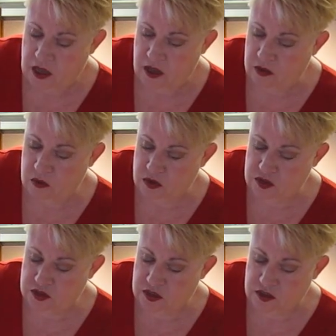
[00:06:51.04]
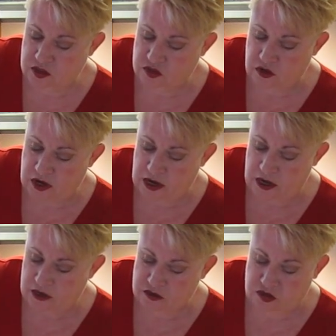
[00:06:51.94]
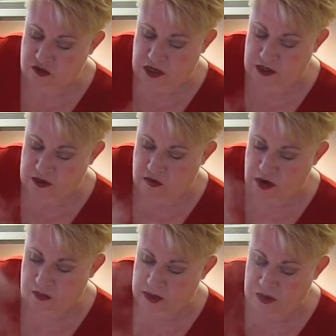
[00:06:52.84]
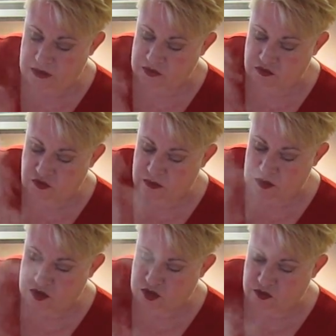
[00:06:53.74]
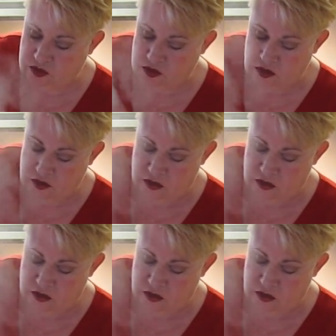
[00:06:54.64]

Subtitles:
And we're just gonna strain the cranberries from the juice.